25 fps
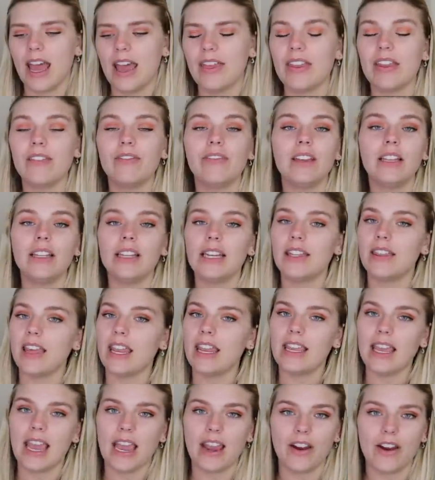and they feel like
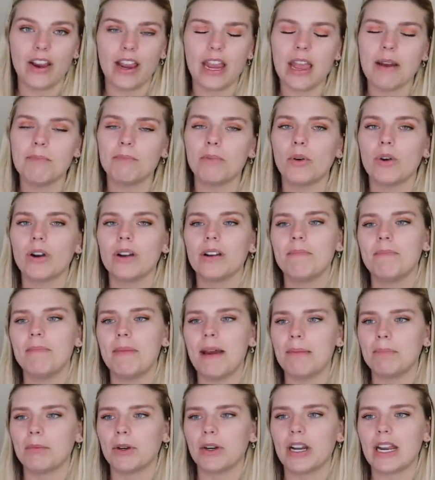they carry important
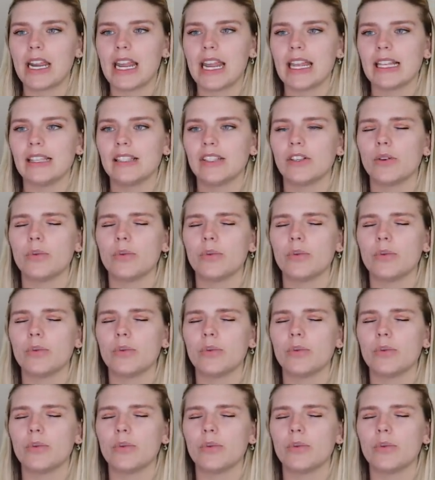memories,